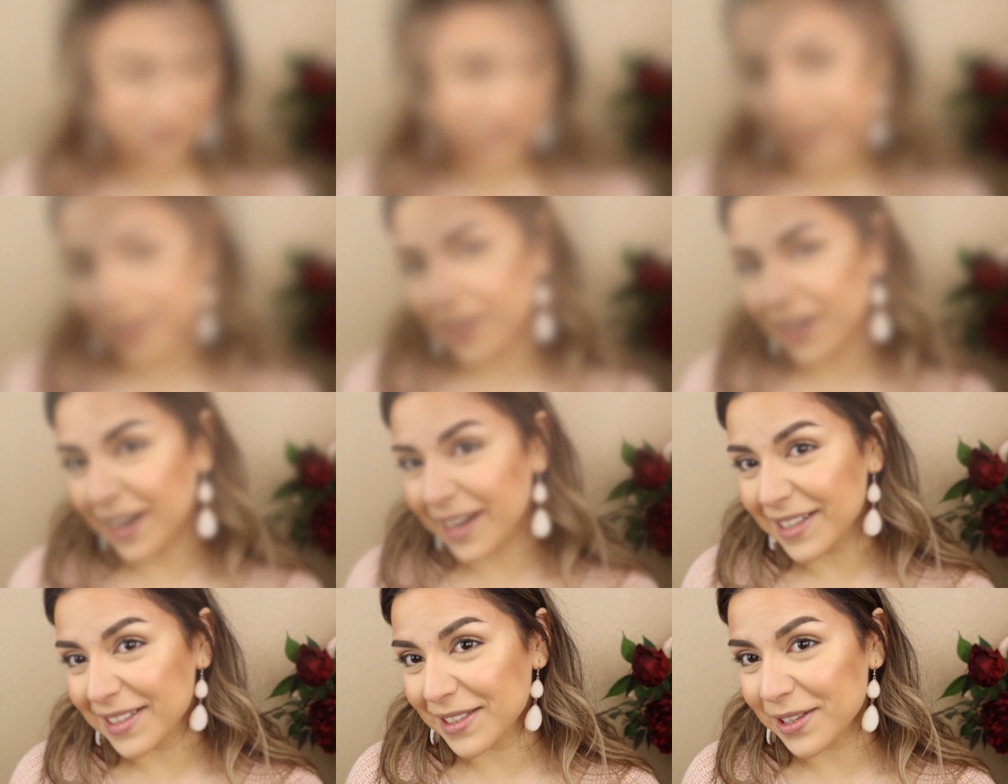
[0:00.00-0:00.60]
All
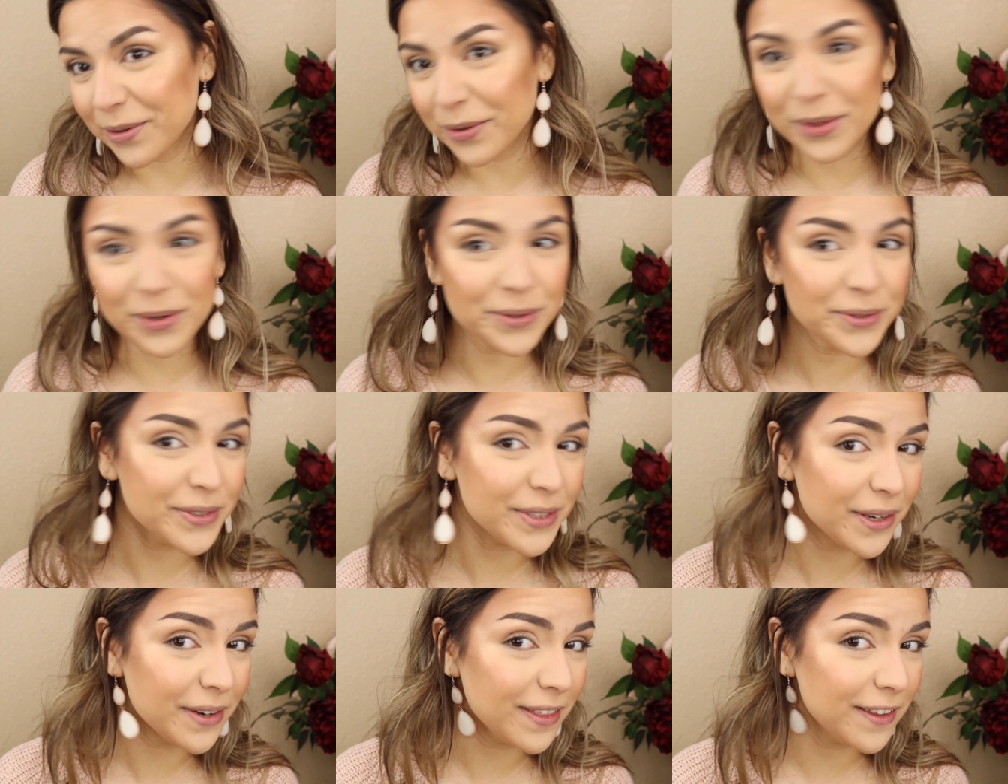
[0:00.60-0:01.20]
right, so
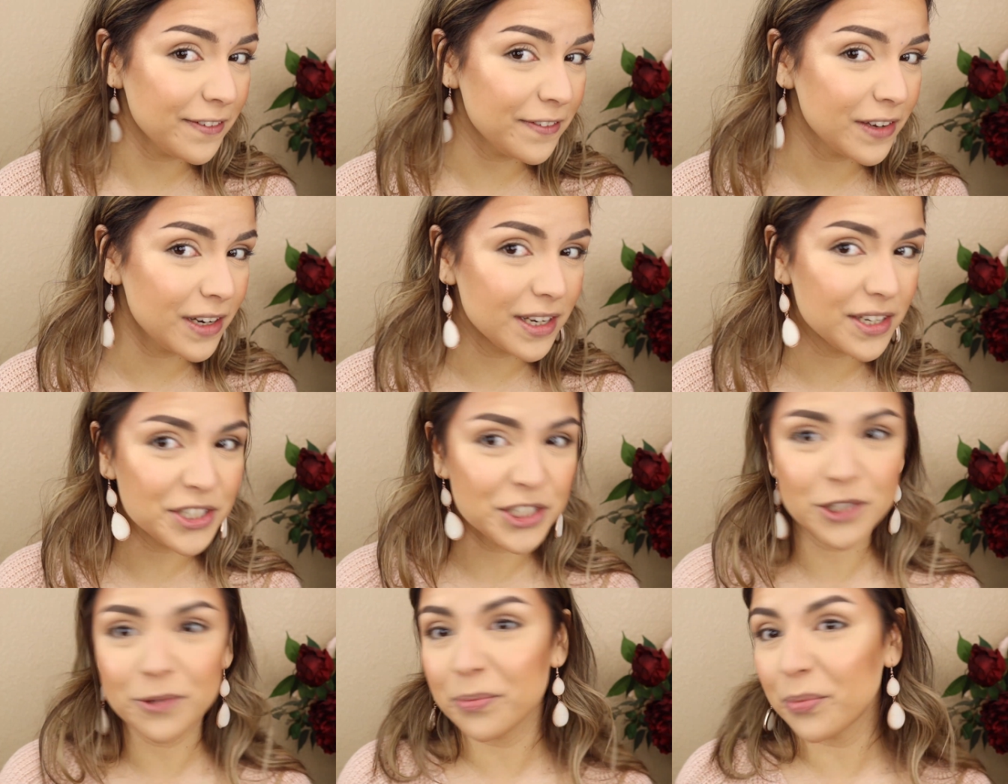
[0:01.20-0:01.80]
those are the
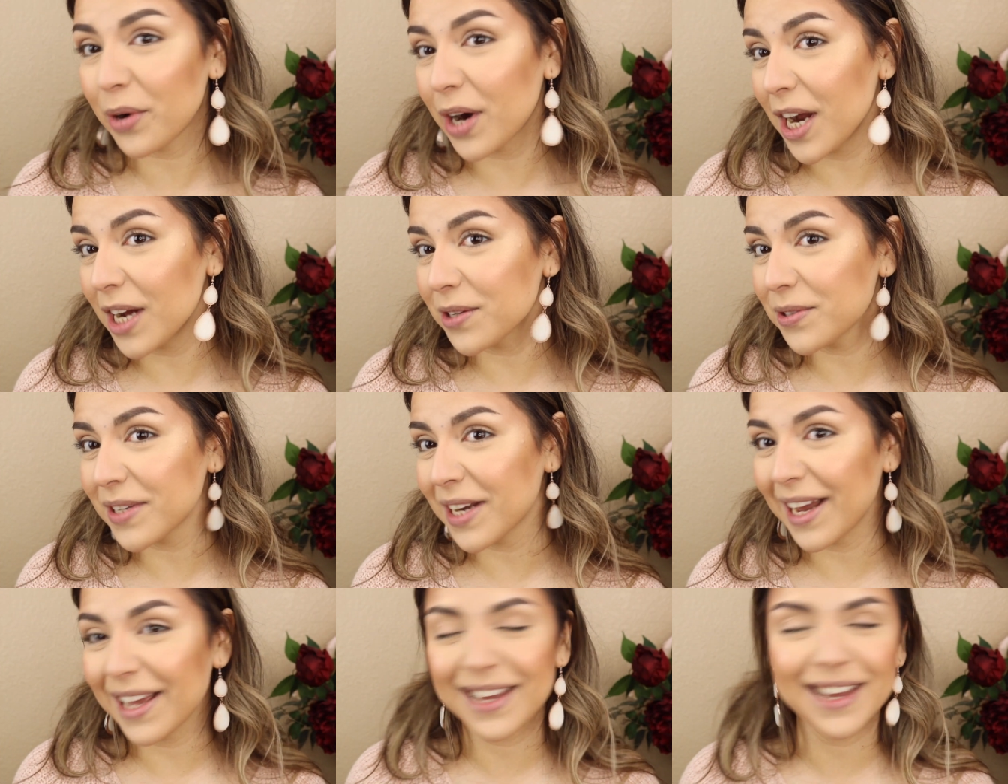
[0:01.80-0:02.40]
finished
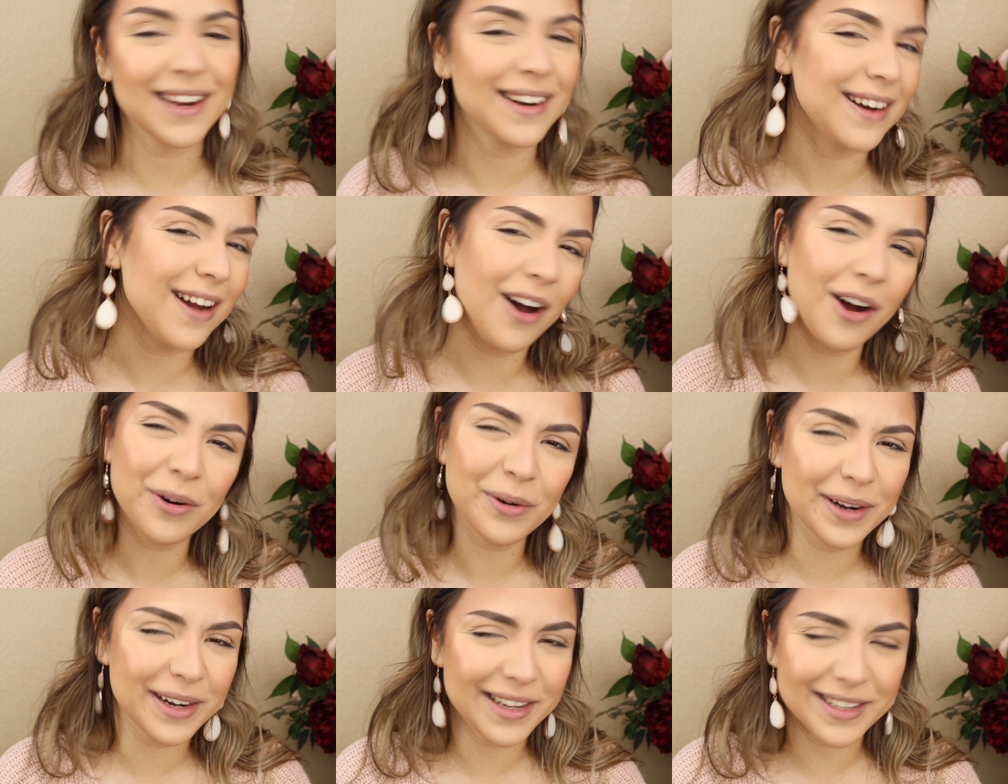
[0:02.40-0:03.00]
brows and I can
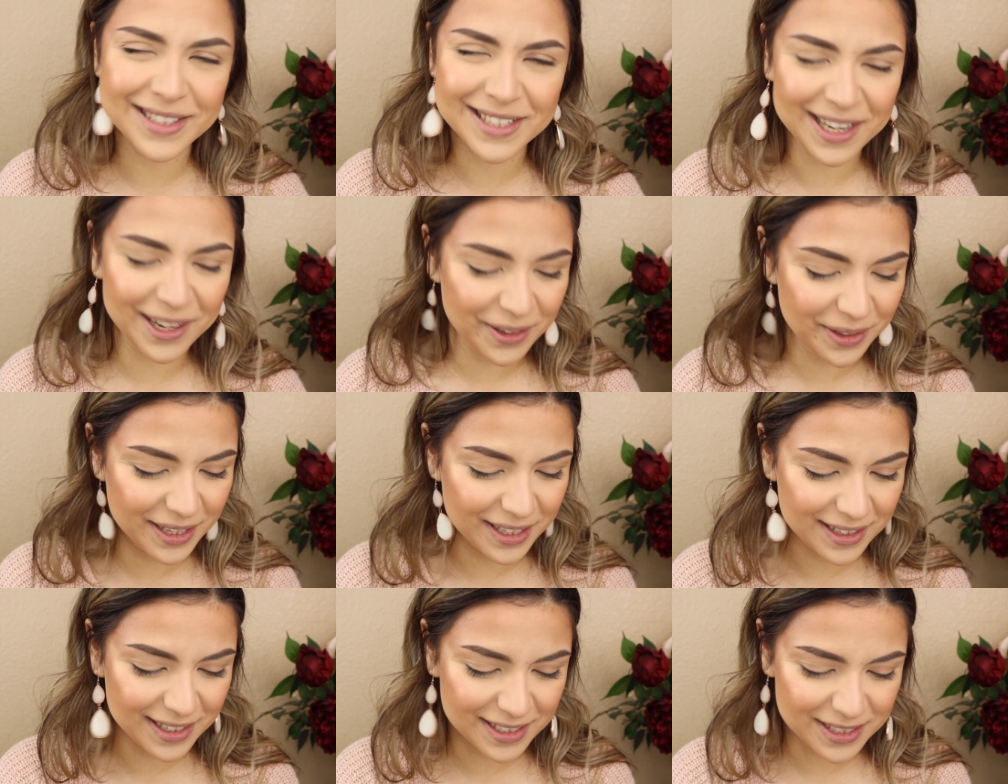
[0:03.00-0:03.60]
already tell
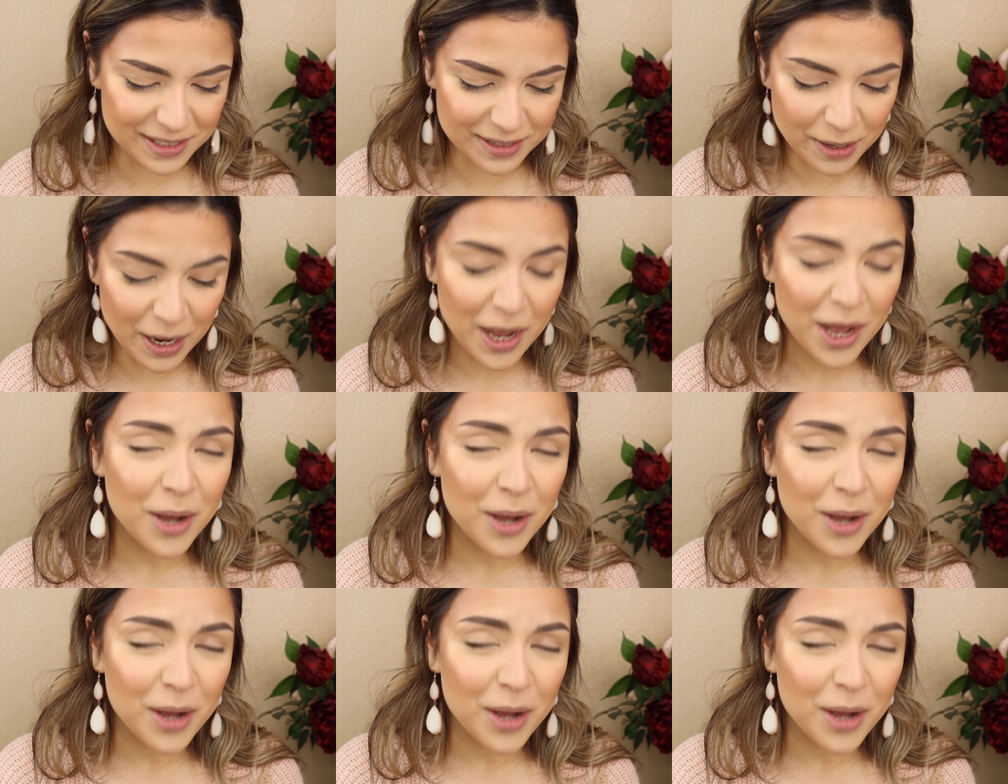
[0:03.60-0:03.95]
that this